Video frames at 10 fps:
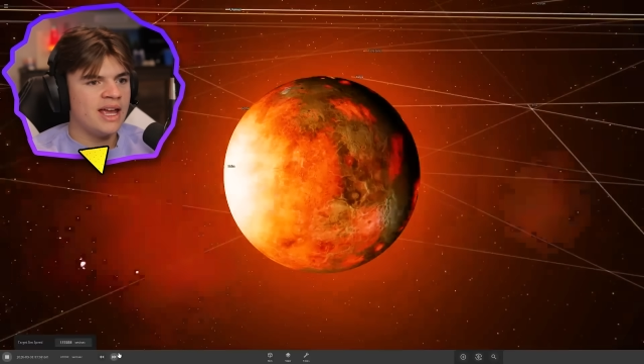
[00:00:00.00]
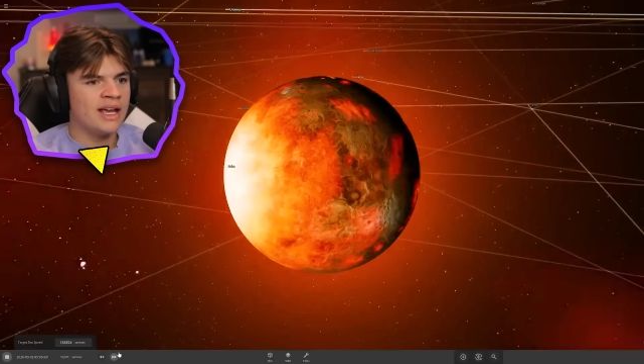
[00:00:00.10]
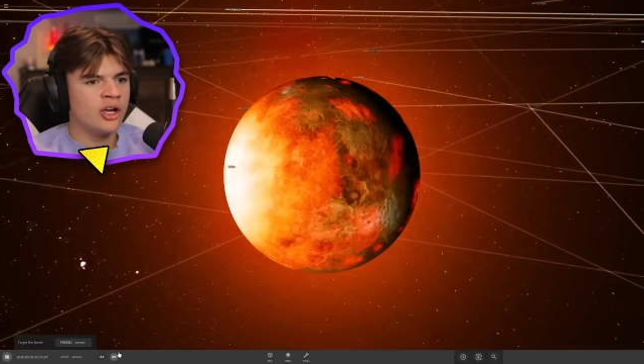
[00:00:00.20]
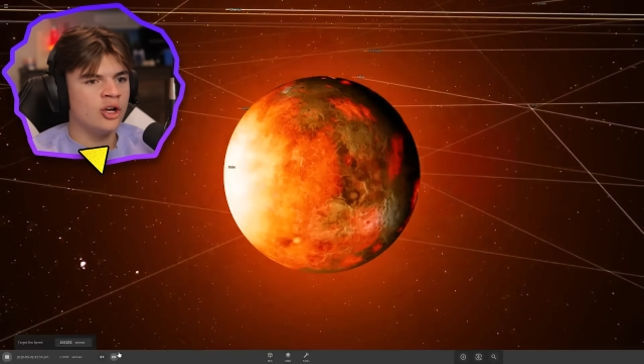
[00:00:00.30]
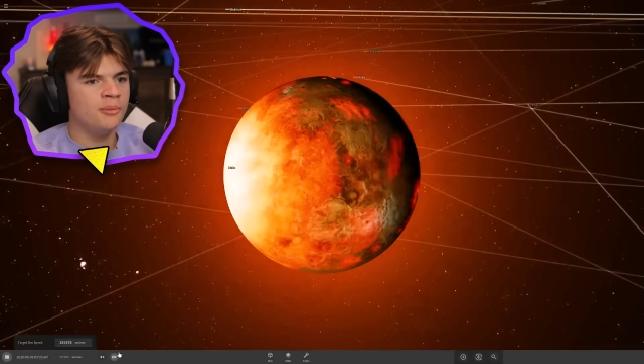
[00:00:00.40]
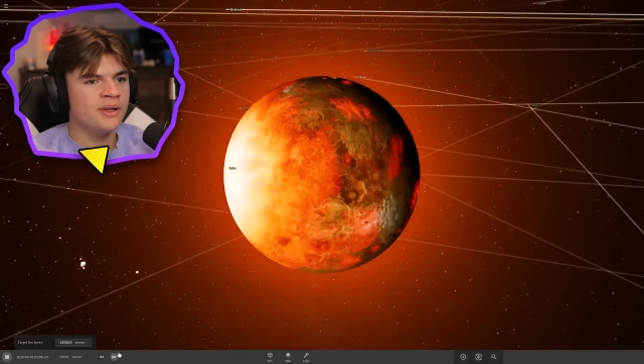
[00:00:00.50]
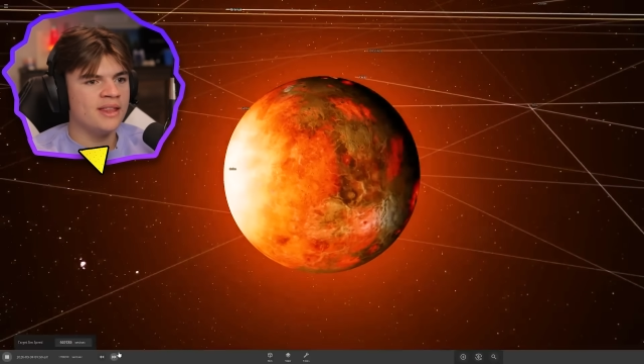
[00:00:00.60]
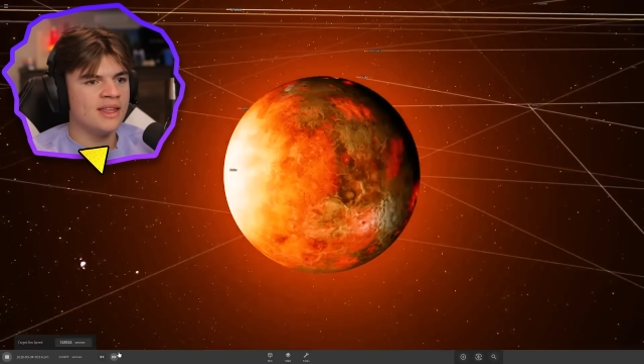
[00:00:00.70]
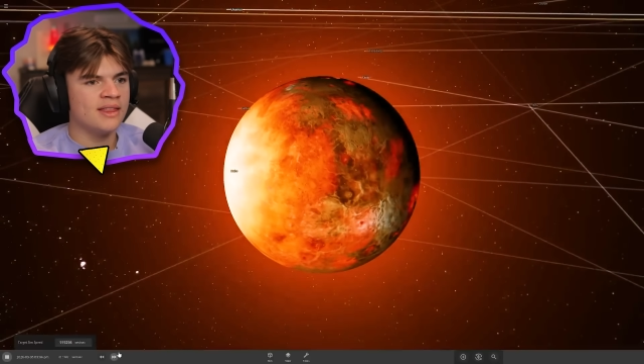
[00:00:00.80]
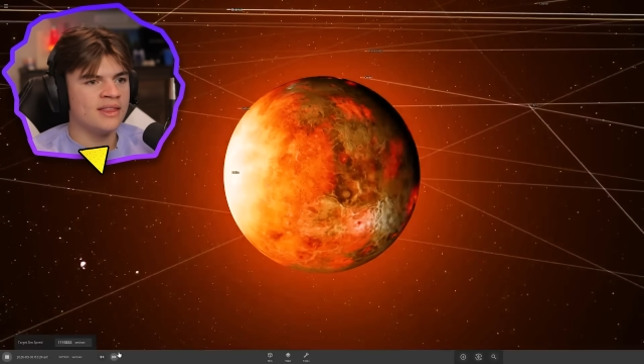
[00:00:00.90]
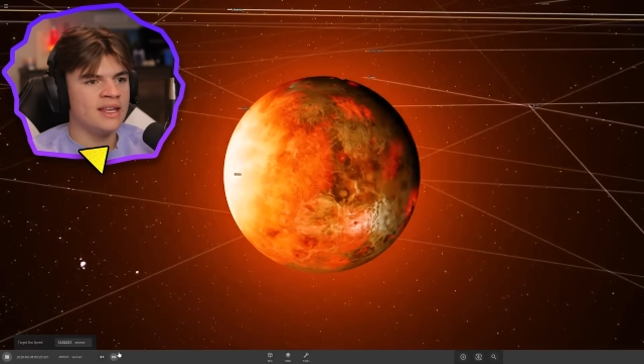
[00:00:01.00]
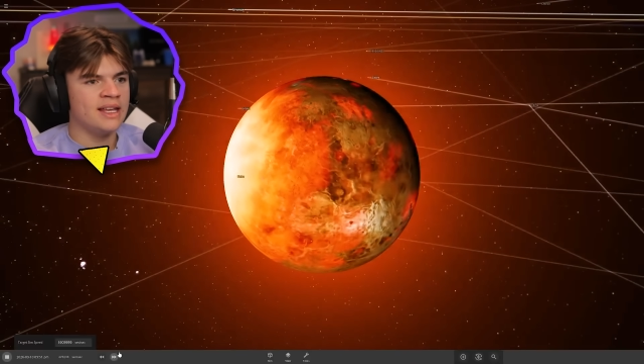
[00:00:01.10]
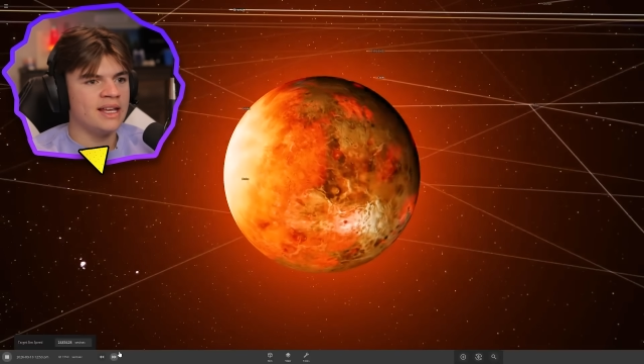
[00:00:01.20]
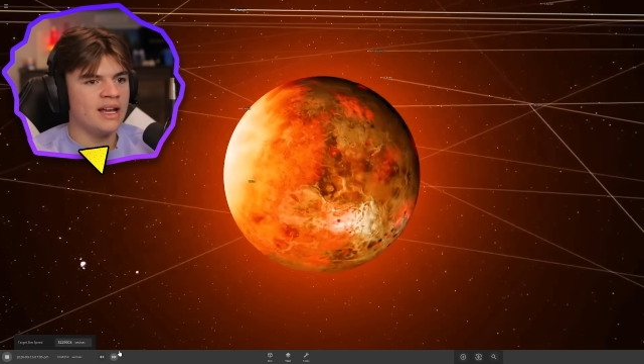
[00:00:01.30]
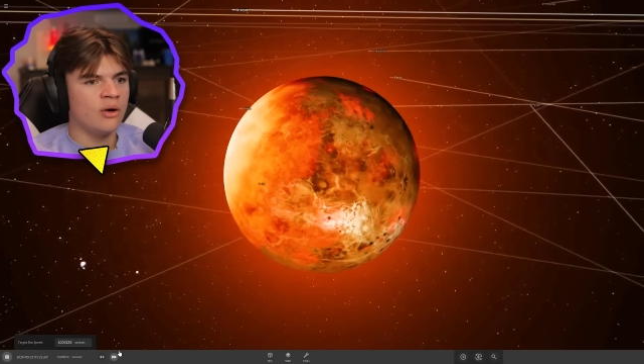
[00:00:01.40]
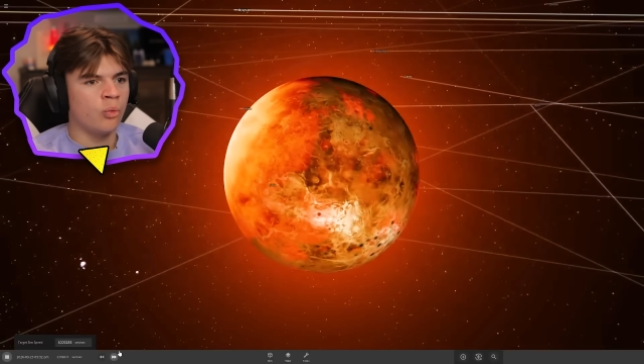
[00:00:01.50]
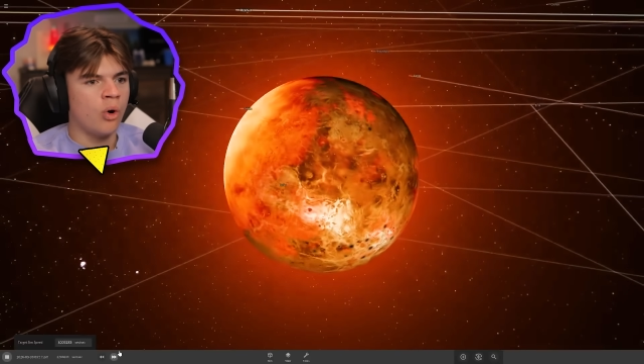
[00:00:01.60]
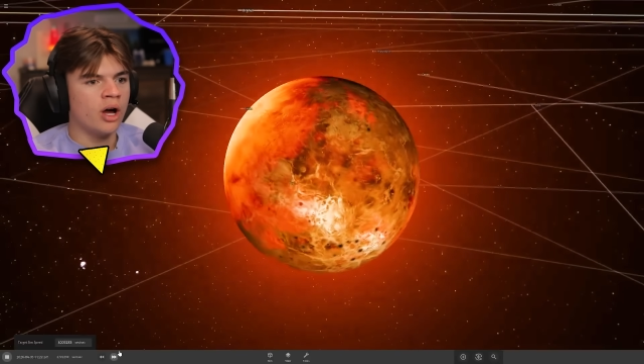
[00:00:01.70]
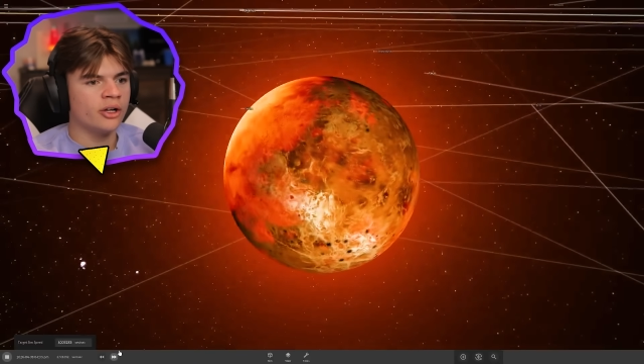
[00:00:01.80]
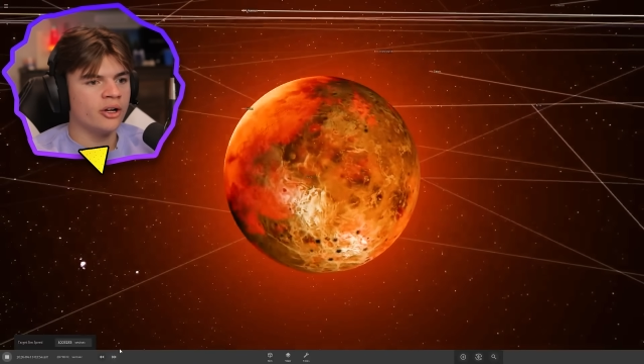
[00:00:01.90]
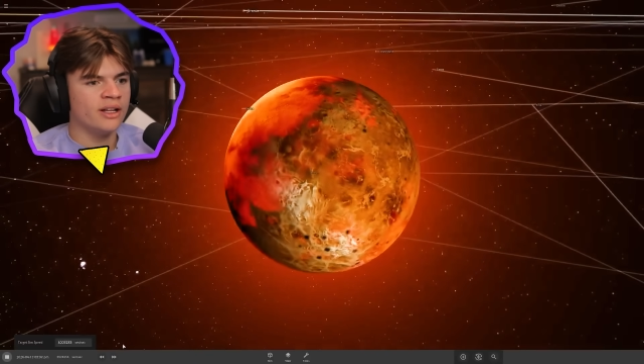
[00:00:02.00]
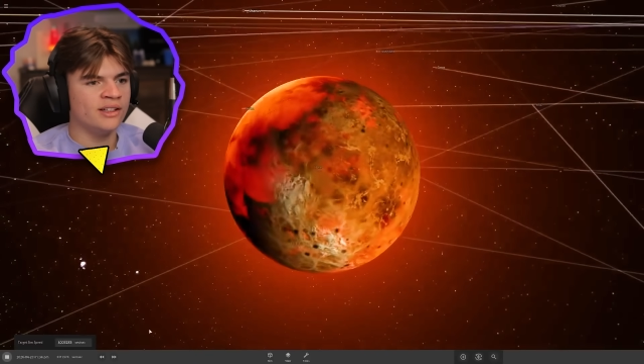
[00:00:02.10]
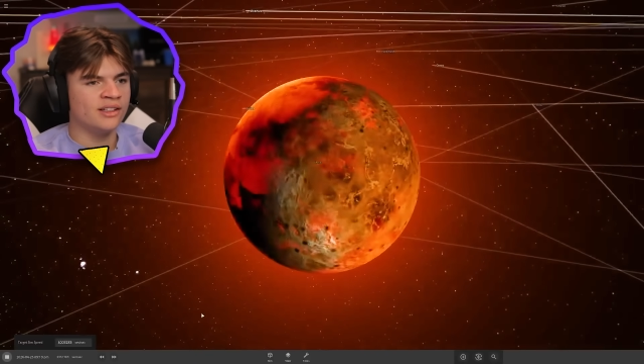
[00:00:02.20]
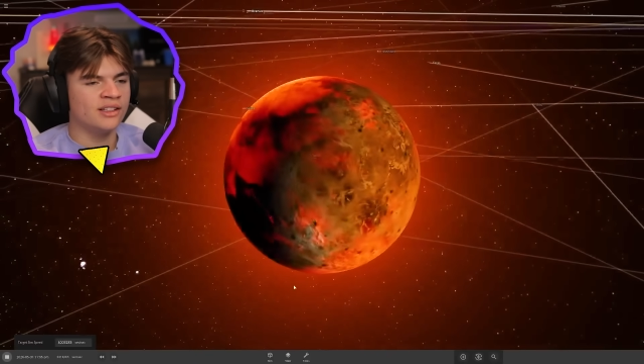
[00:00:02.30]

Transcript: It could be that the water is